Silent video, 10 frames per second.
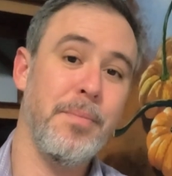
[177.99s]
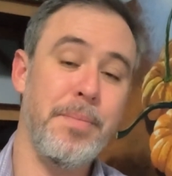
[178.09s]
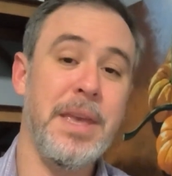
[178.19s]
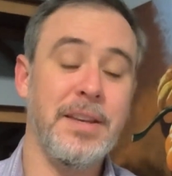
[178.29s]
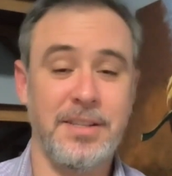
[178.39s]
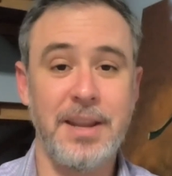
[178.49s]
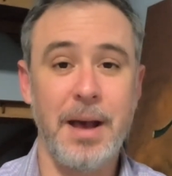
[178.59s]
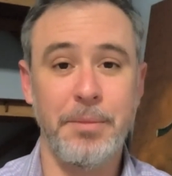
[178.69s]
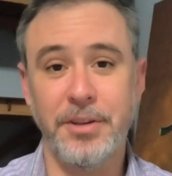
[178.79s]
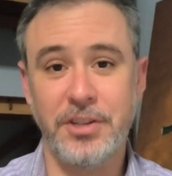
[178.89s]
be
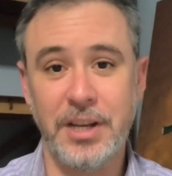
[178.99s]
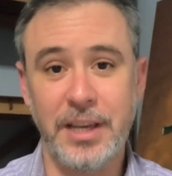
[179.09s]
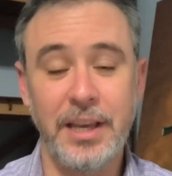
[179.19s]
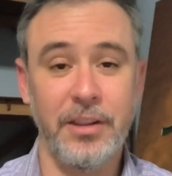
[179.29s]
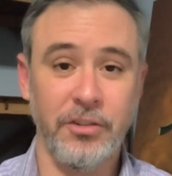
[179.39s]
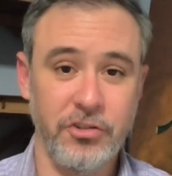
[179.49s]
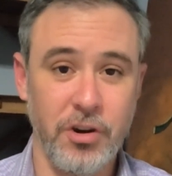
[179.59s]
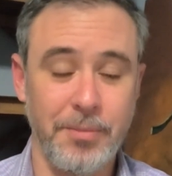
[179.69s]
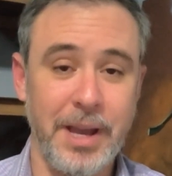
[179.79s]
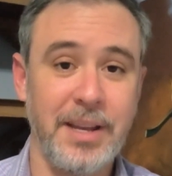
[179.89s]
establishing English
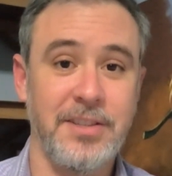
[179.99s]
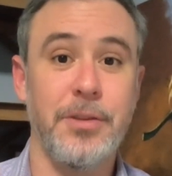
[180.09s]
drama as